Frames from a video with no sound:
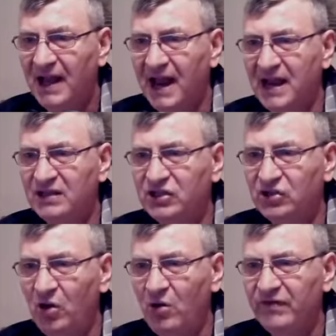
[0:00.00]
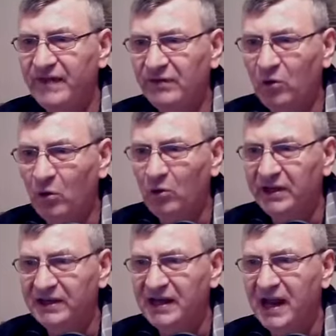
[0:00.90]
and your
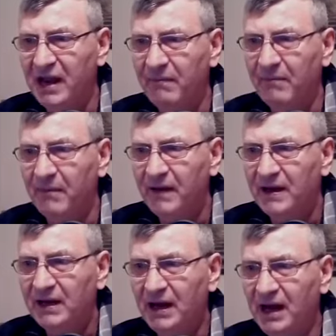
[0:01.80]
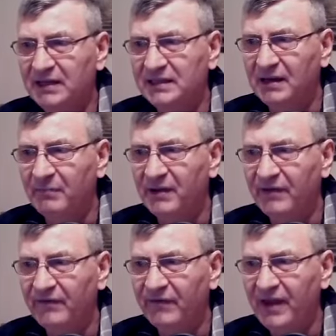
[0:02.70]
holy name is
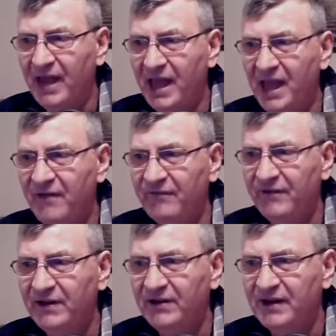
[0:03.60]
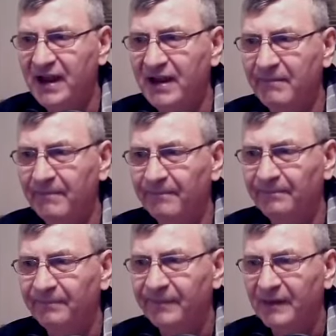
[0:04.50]
above every name.
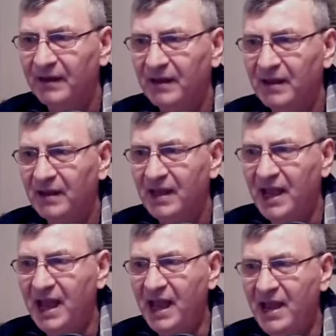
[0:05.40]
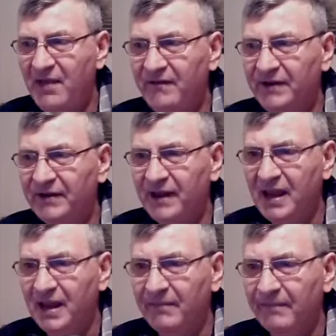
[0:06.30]
Every
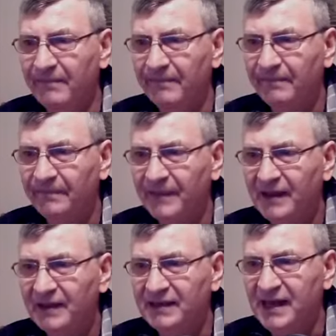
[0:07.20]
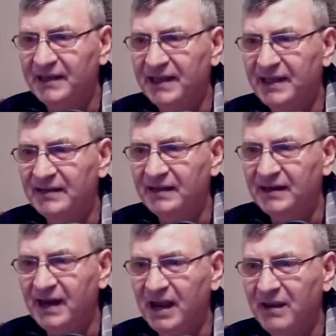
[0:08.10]
name, that at the
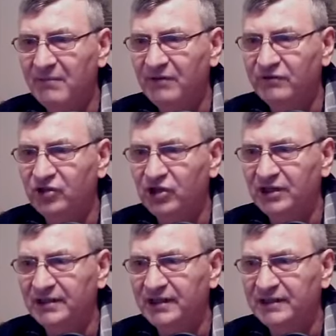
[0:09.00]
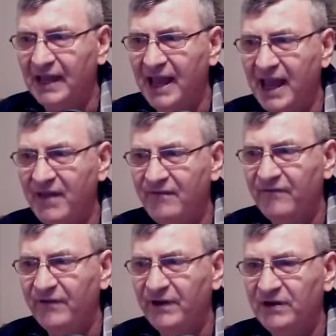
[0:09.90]
name of Jesus
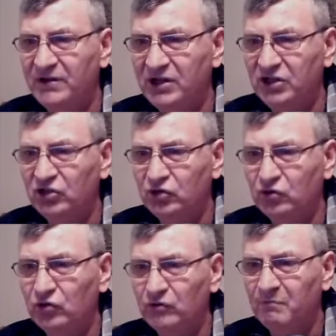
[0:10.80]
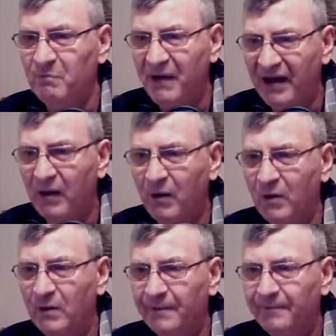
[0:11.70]
every knee should bow.